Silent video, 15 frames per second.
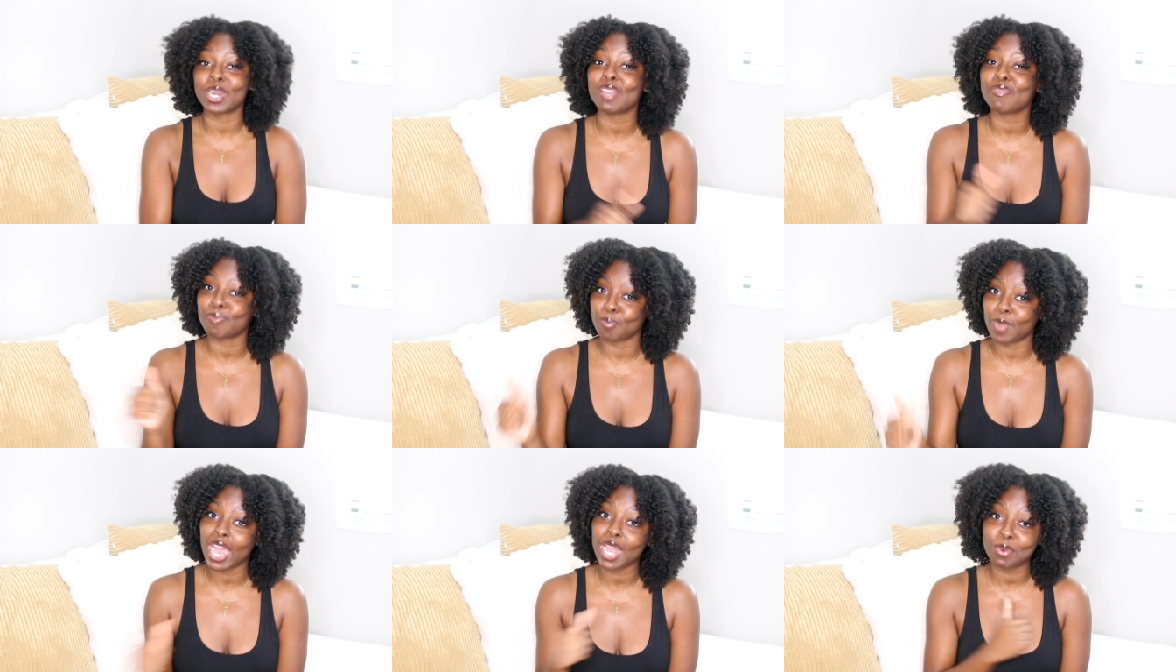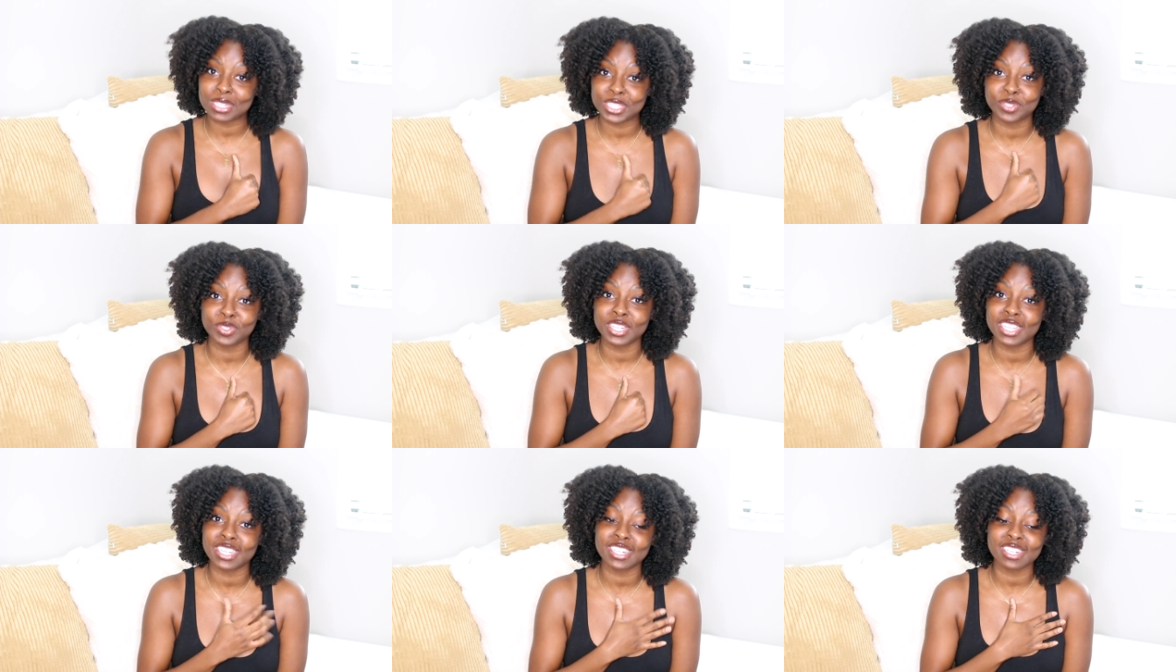But if mine was
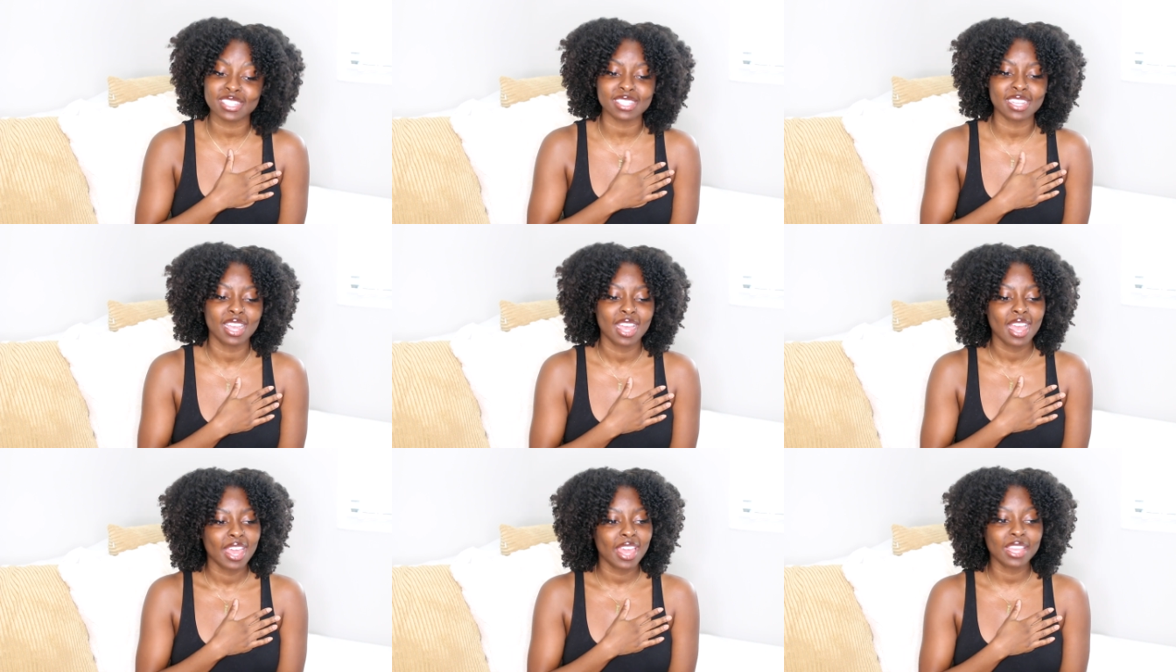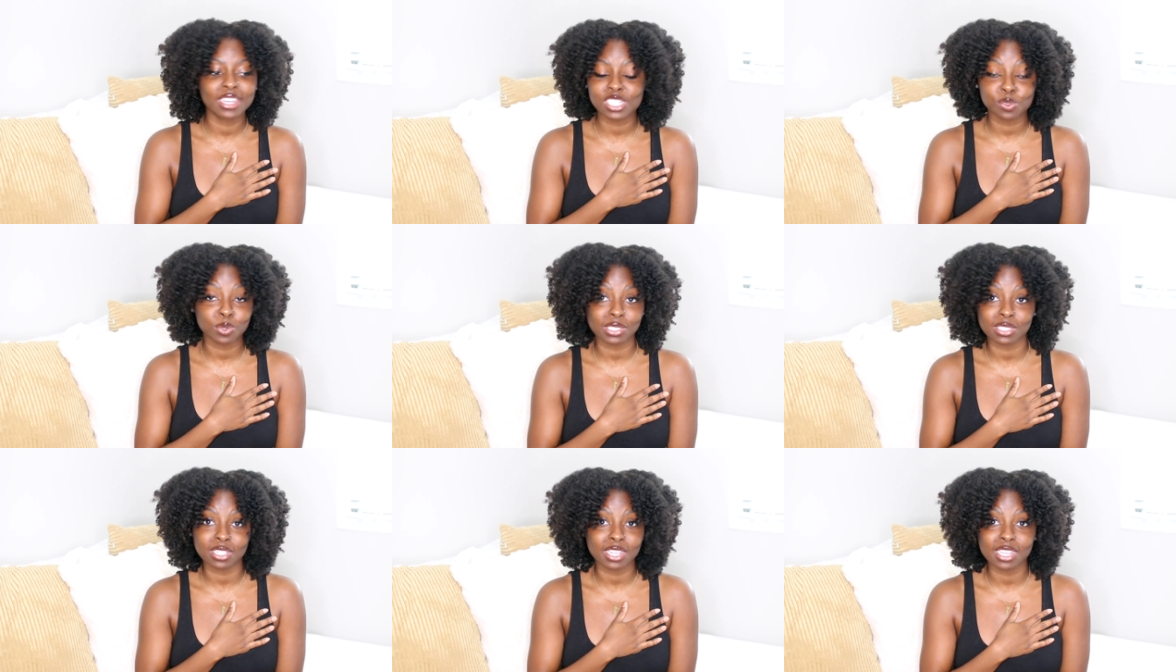three years, it just
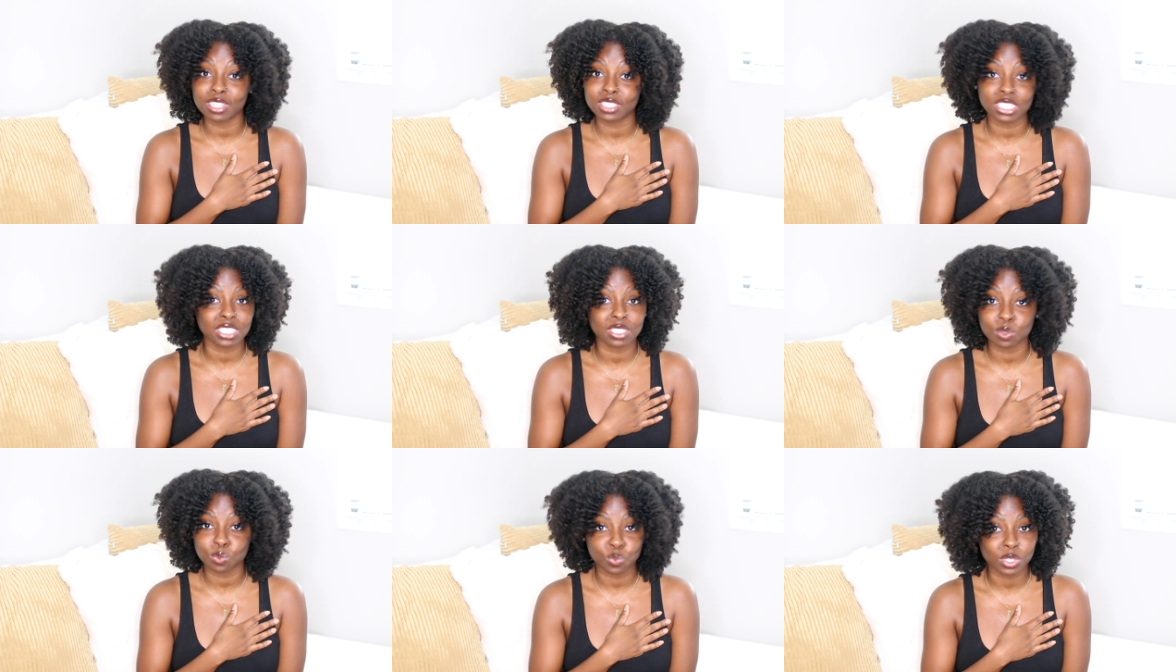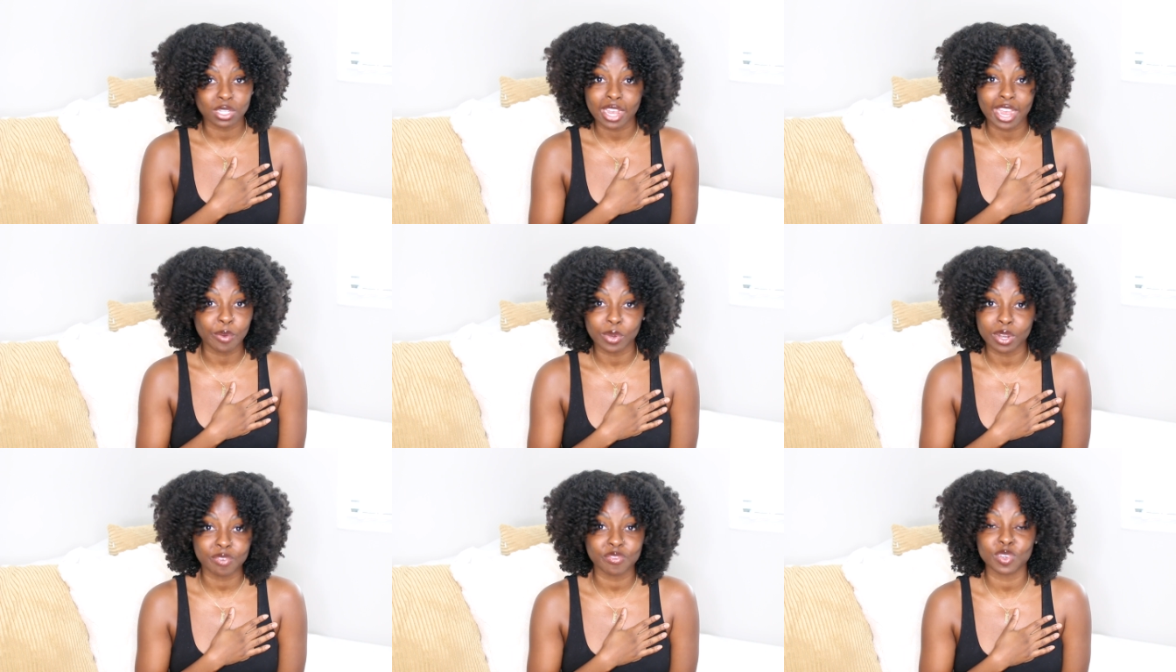wasn't it just would
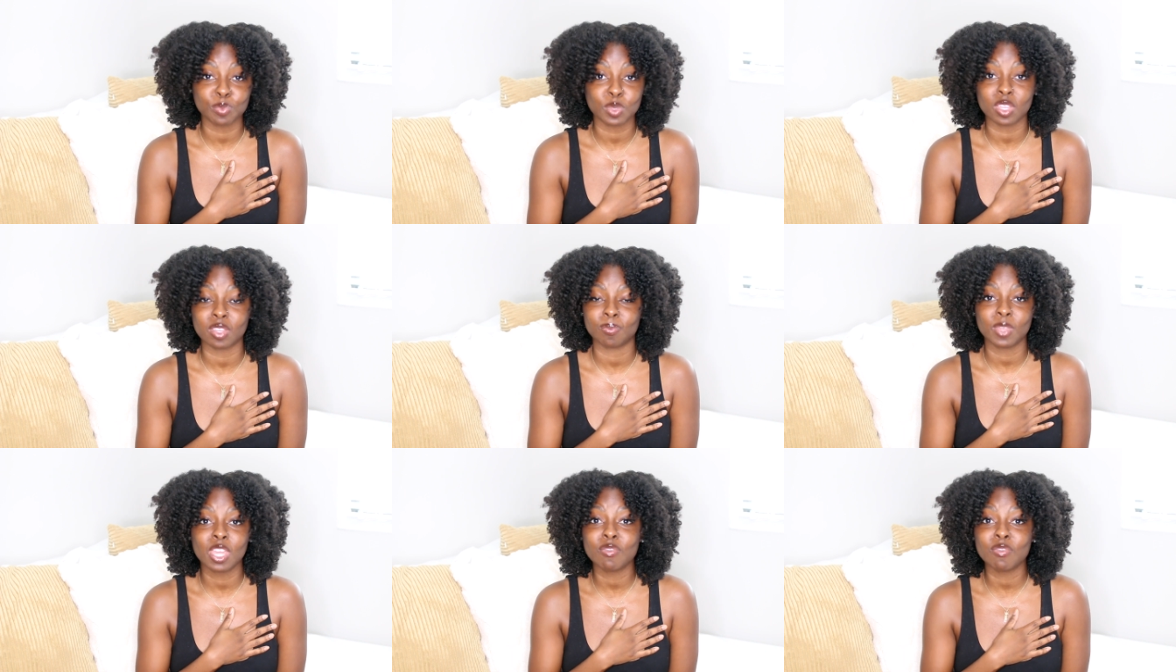not work for me.